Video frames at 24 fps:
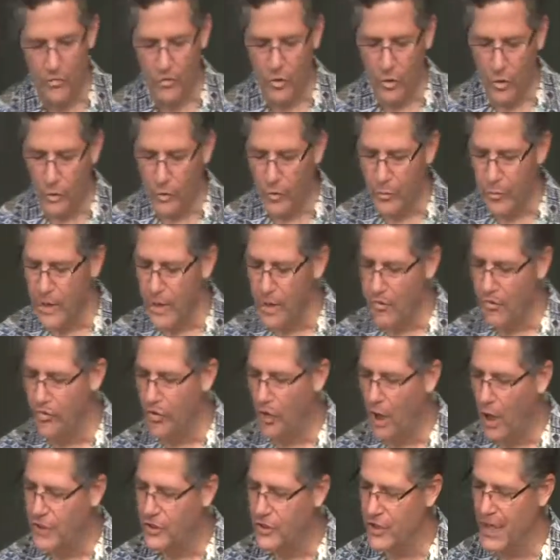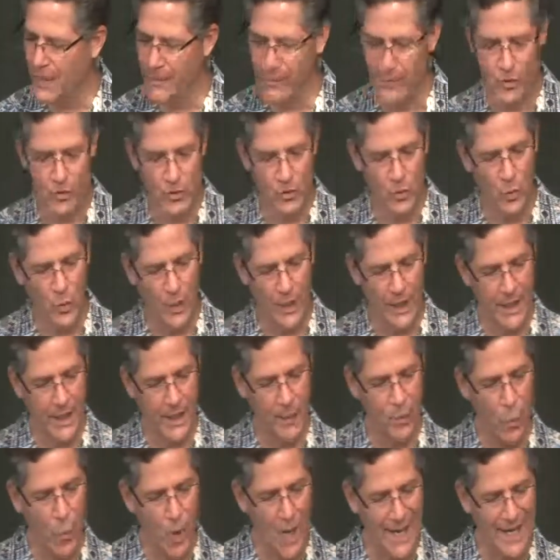Turn with me to John chapter
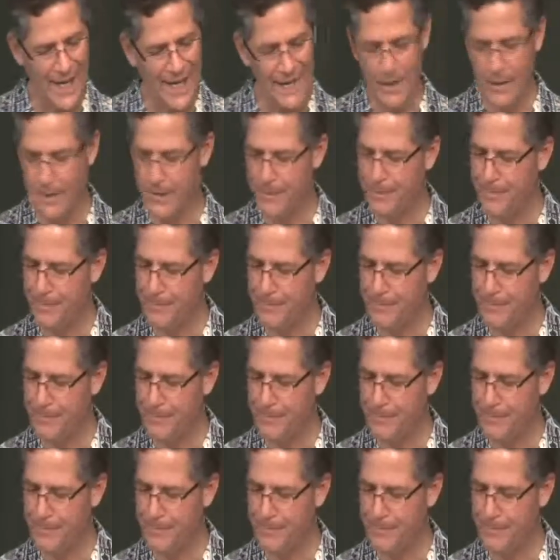21.